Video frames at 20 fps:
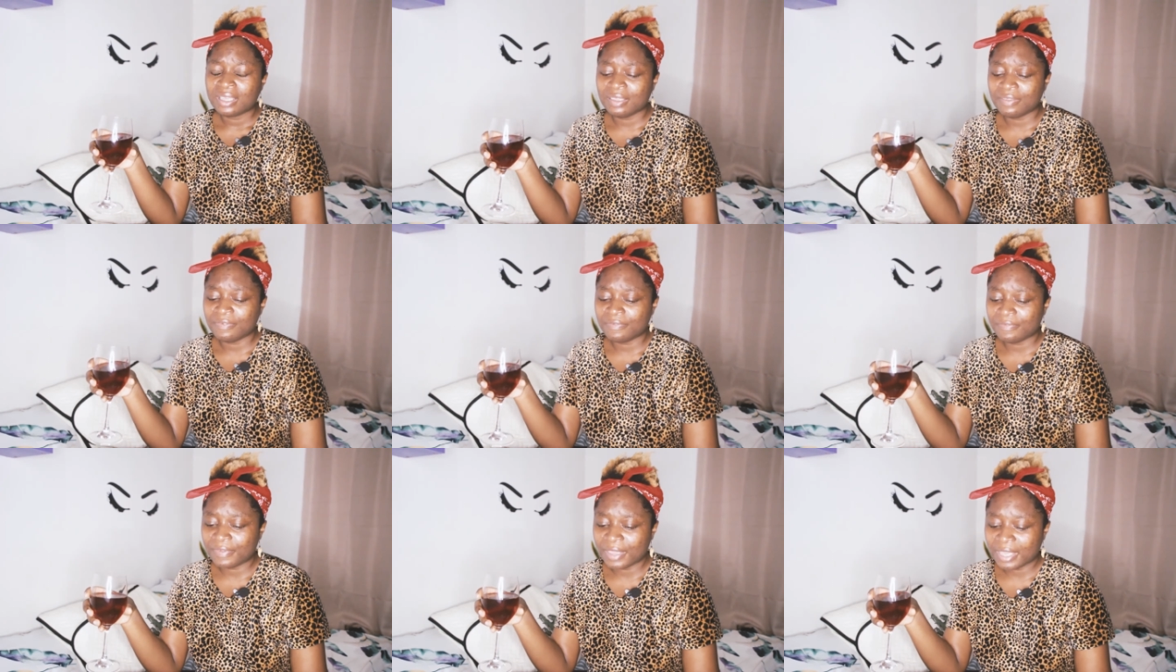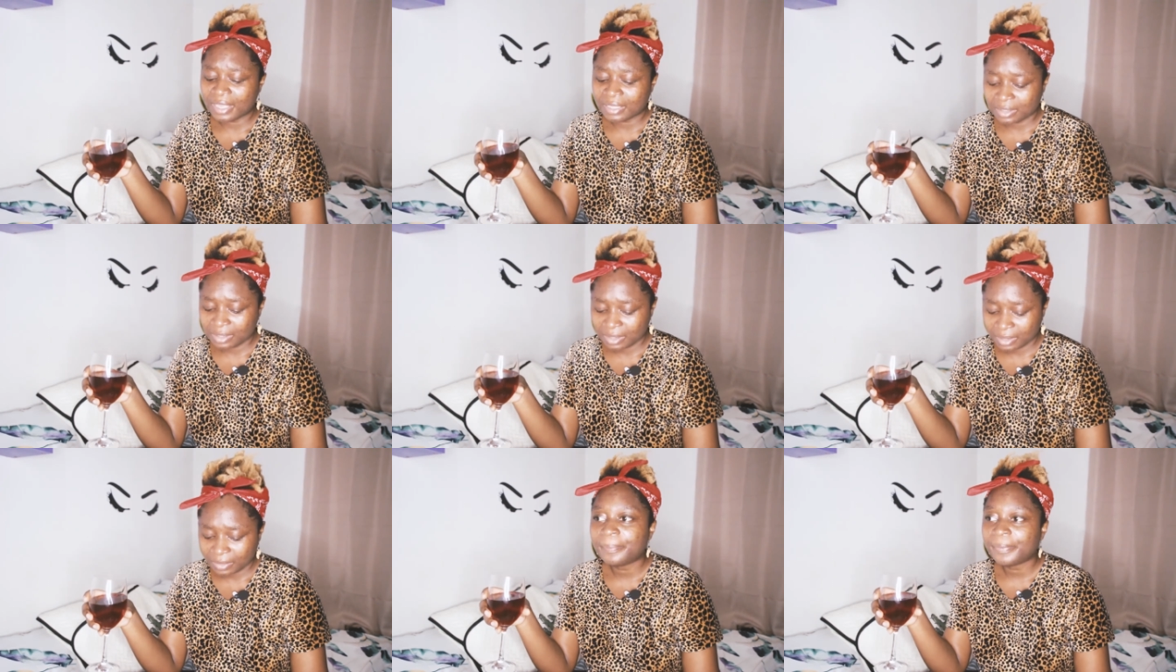
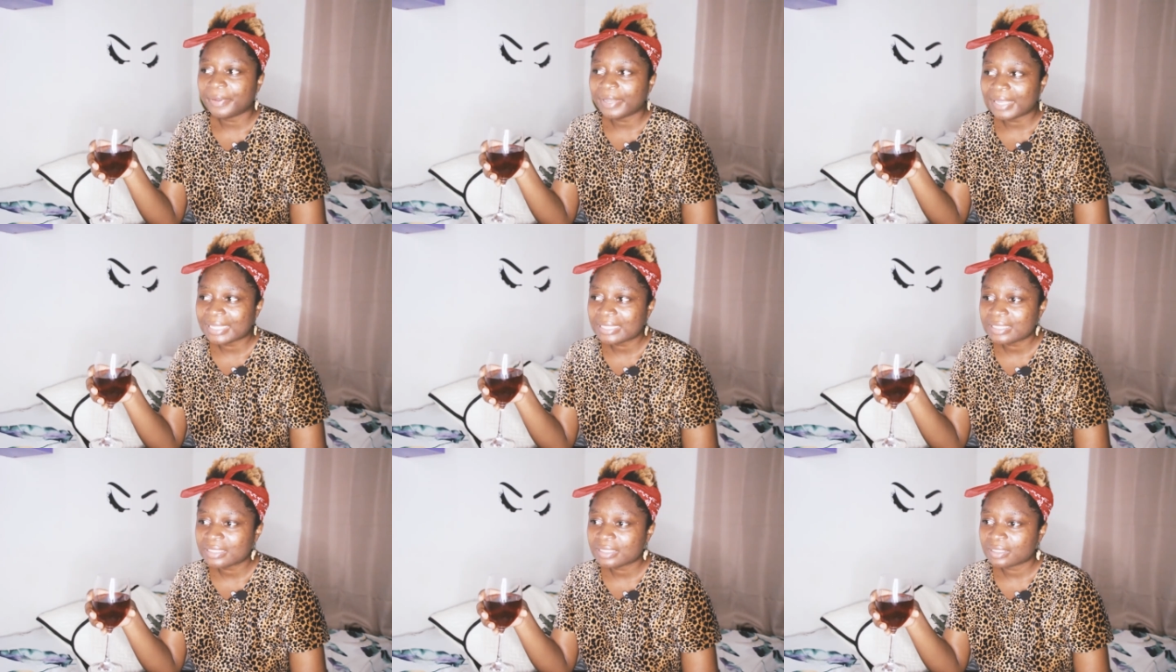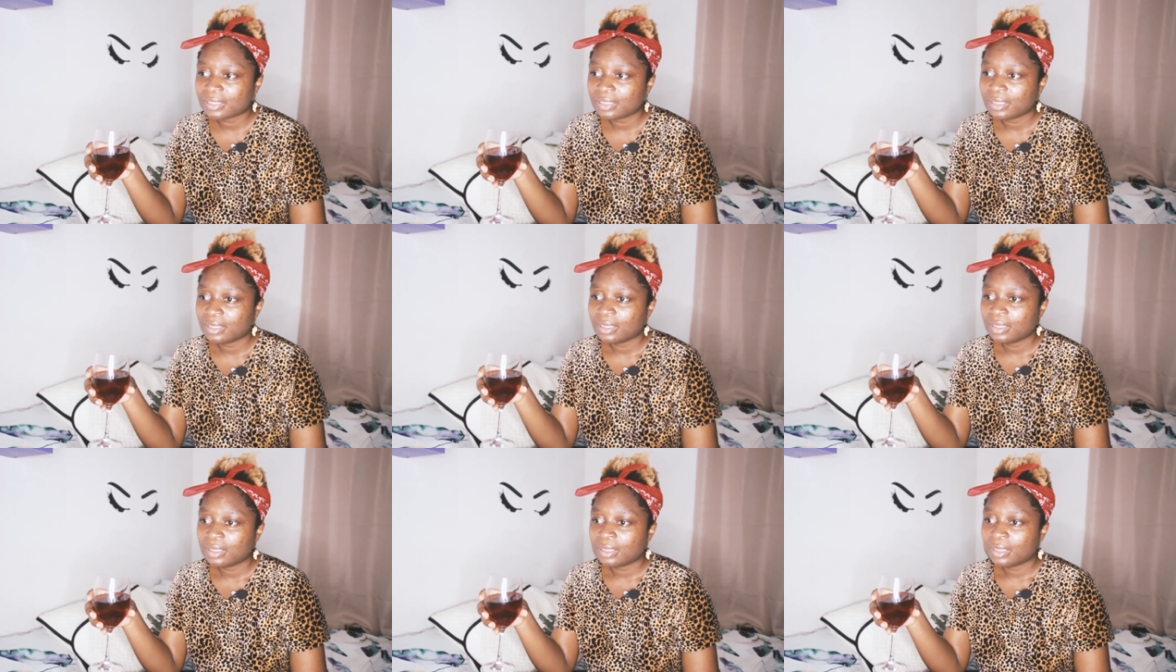event, but
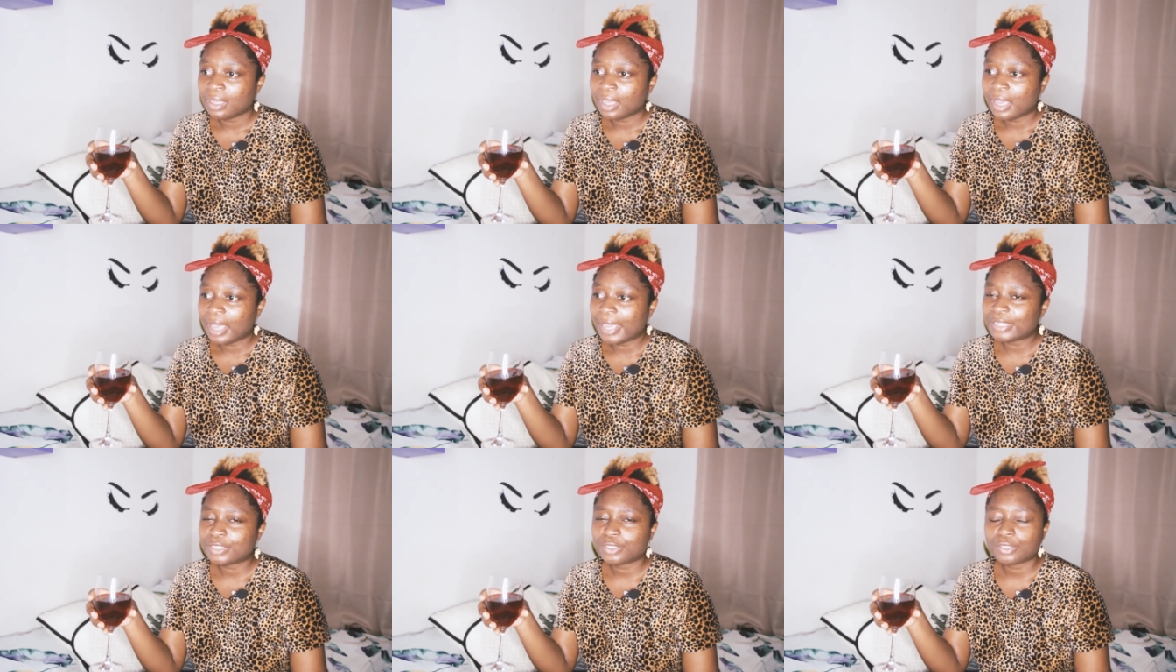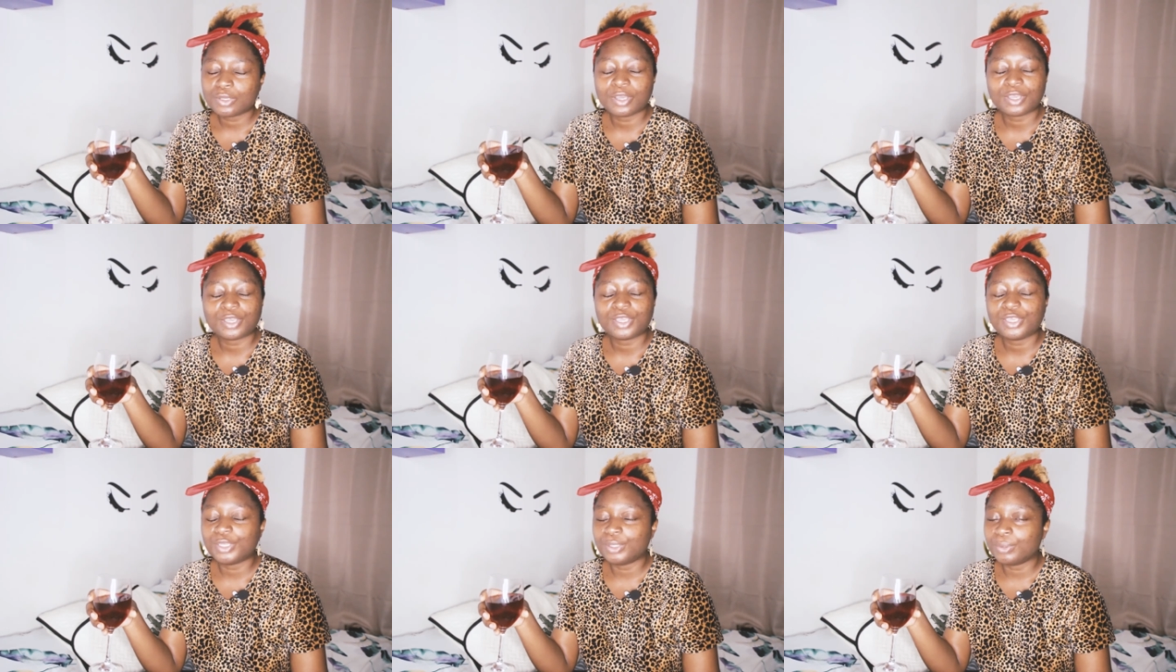I saw a
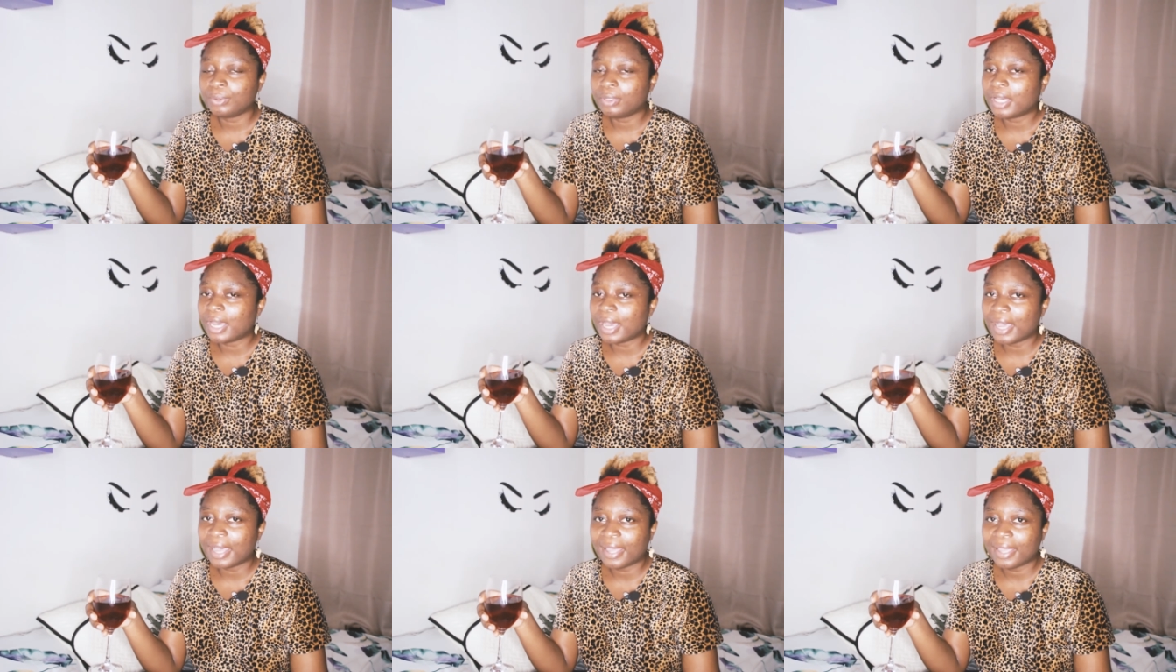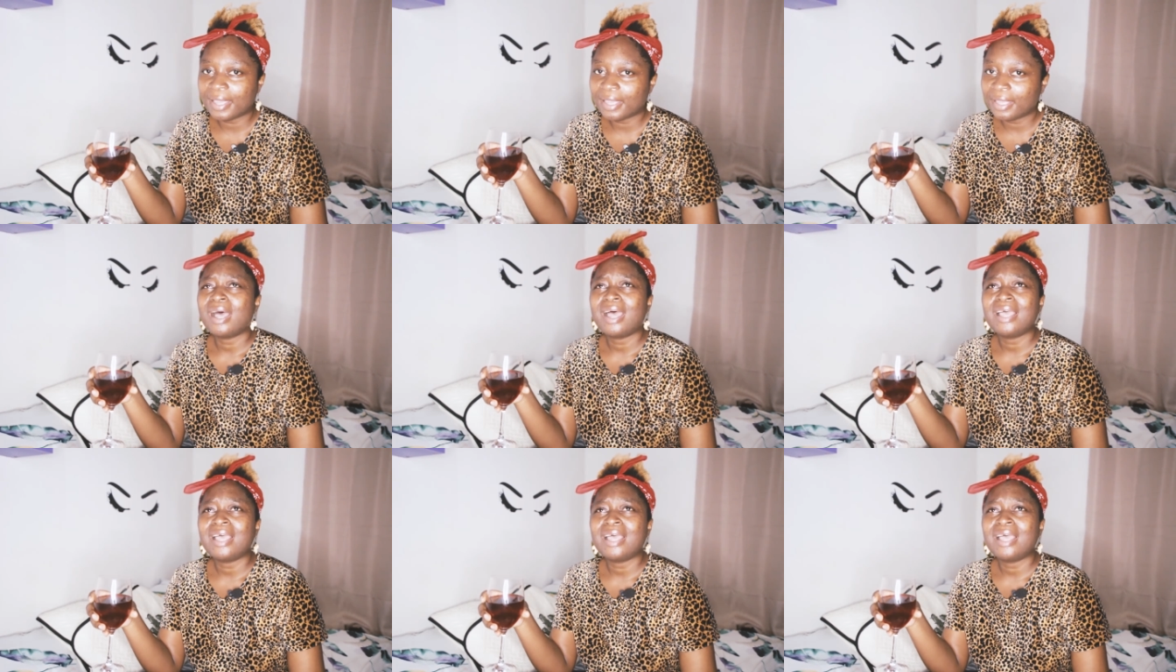cute guy.